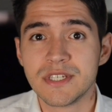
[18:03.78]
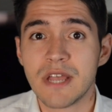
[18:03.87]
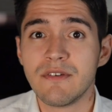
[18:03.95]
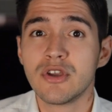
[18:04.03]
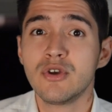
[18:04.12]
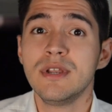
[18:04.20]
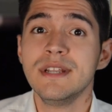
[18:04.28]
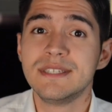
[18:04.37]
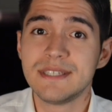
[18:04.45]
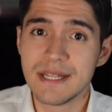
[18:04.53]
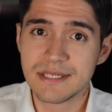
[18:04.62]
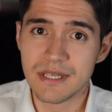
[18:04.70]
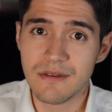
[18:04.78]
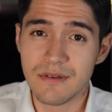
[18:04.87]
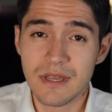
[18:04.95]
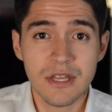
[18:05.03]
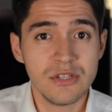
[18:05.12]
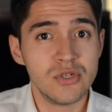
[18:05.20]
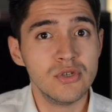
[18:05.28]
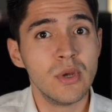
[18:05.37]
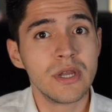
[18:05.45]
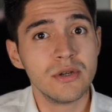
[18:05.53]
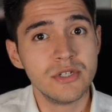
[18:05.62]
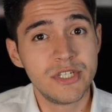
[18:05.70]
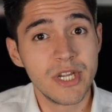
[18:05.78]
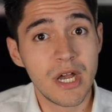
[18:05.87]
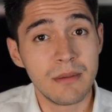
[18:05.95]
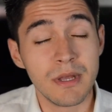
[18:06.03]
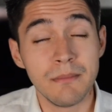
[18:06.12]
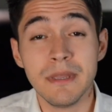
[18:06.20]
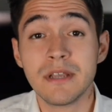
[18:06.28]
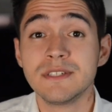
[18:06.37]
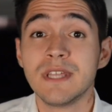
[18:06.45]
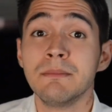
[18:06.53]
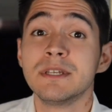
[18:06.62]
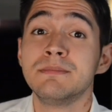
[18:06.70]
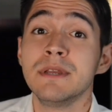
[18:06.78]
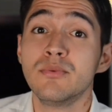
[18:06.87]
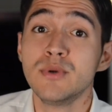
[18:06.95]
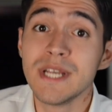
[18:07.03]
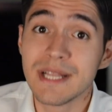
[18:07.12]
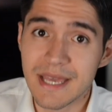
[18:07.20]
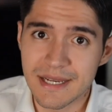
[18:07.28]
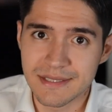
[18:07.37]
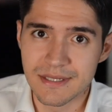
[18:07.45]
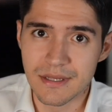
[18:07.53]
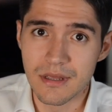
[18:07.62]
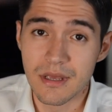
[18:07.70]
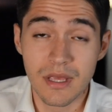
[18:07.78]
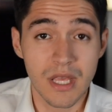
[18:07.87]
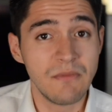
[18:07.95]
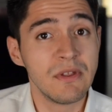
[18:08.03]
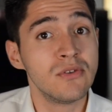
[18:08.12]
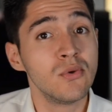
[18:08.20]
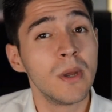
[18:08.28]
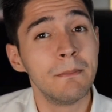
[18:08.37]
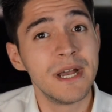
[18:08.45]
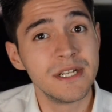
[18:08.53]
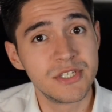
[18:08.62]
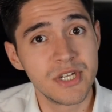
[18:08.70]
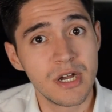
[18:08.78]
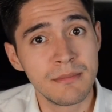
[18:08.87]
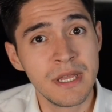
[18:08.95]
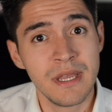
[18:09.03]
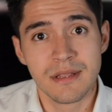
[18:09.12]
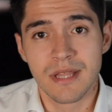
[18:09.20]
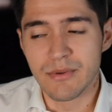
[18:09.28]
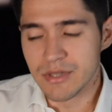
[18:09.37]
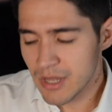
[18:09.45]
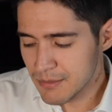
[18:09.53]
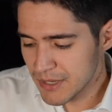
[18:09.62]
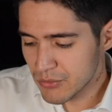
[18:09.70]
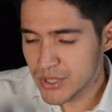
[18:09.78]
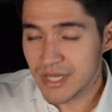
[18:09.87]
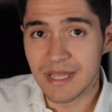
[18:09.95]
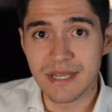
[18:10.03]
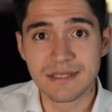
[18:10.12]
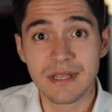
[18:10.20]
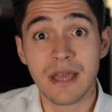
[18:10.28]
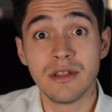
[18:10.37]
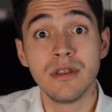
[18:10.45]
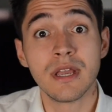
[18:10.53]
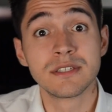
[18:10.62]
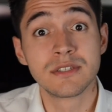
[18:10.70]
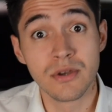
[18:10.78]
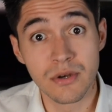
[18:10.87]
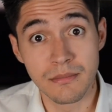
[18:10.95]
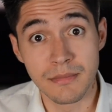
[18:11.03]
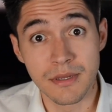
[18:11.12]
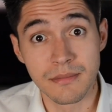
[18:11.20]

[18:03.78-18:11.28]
have a good incentive to do a good job because they must be re-elected. If they do a bad job, they will not be re-elected at the next term.